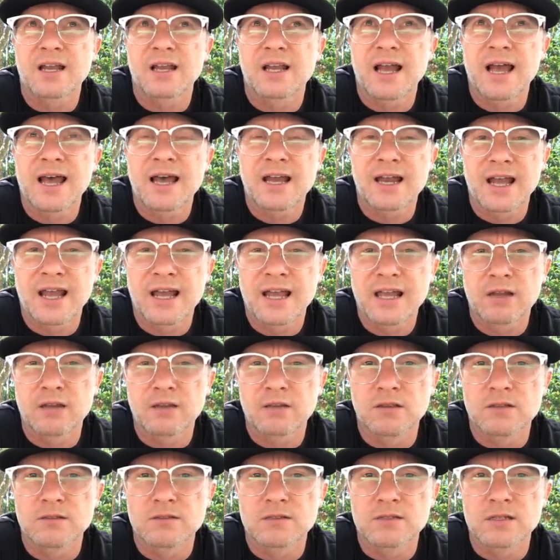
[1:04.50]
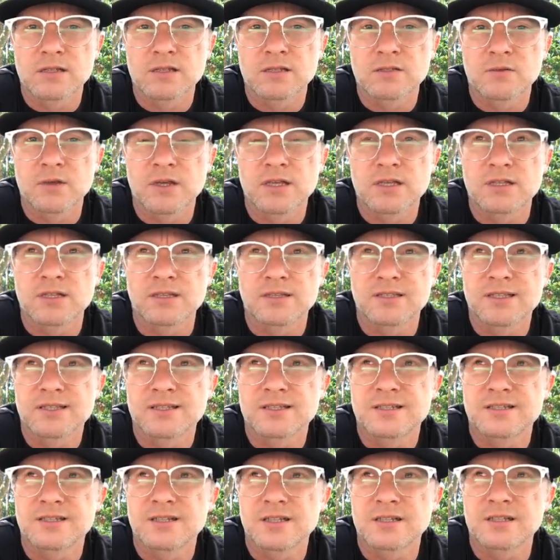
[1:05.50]
to handle those situations.
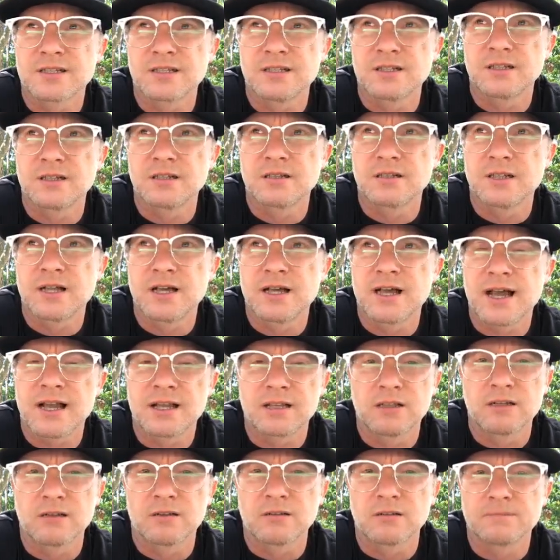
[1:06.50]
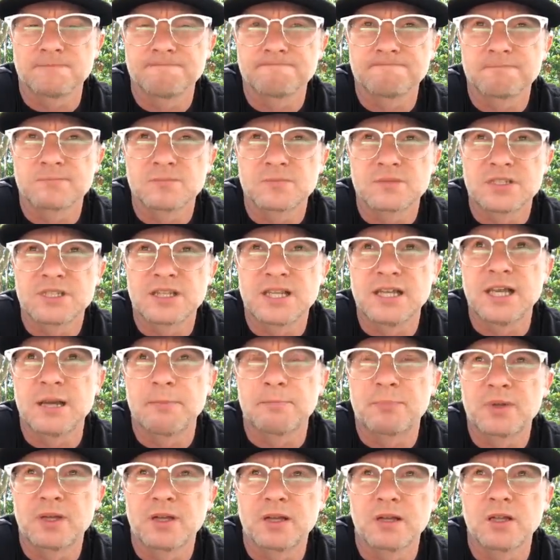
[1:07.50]
This is just a little
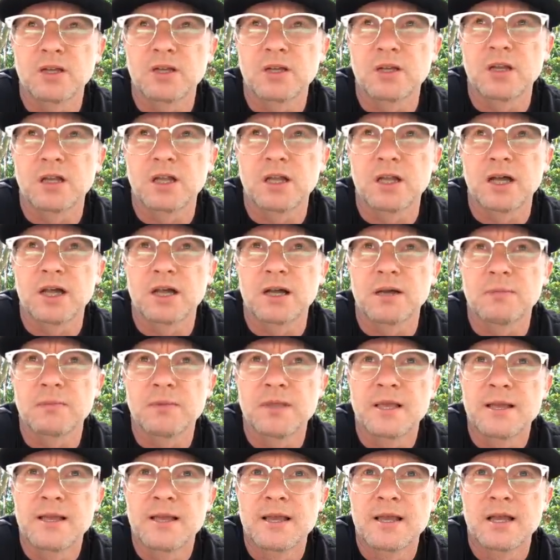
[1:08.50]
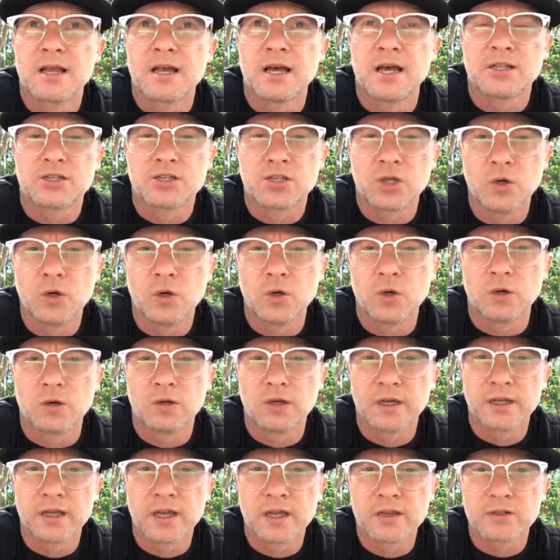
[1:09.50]
tip, a tool,
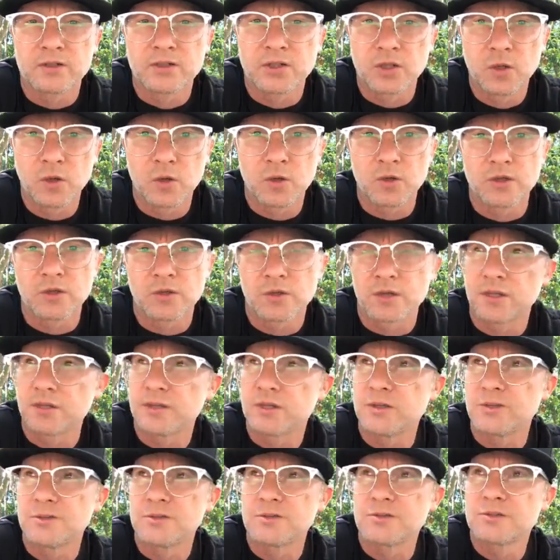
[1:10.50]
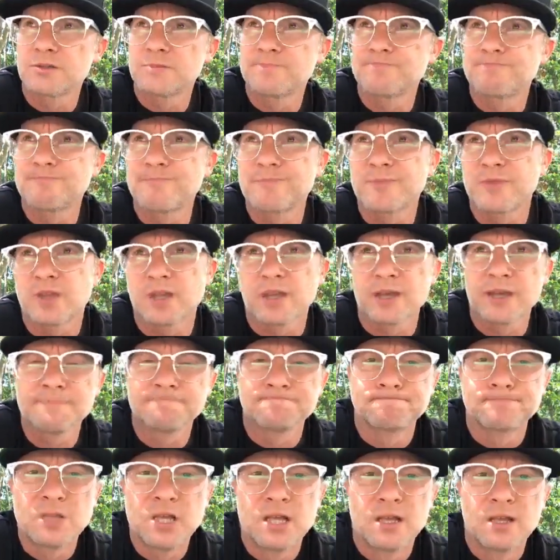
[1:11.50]
another tool you can use.
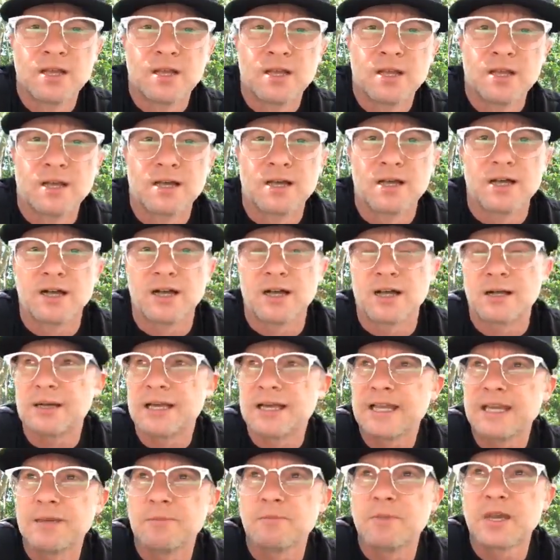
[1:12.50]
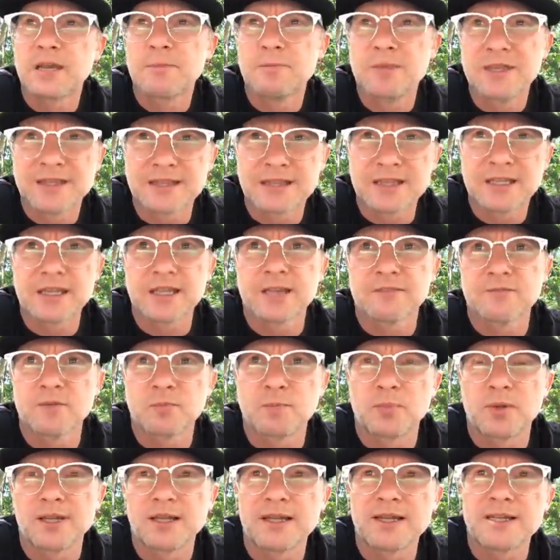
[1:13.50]
Okay. He made me think of
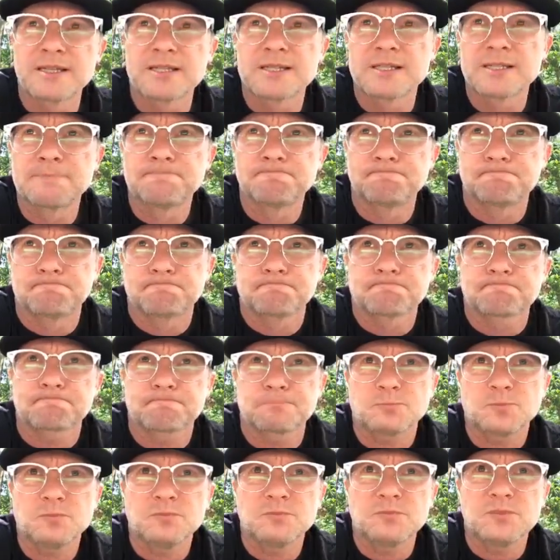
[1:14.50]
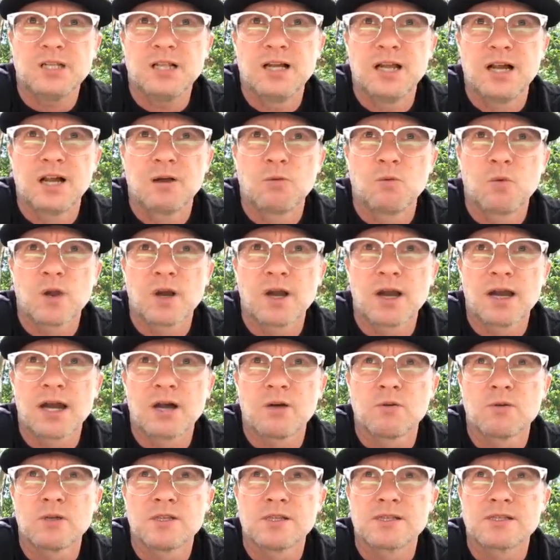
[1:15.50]
a place where
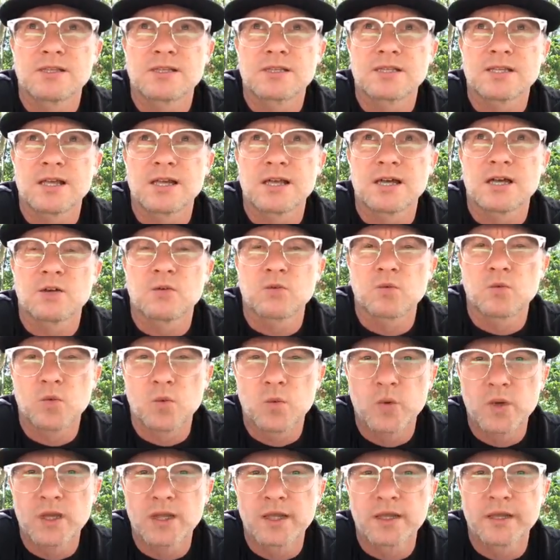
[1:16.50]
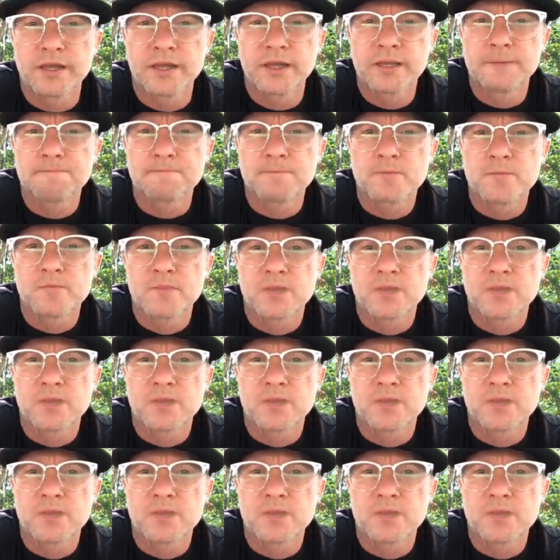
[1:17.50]
I was really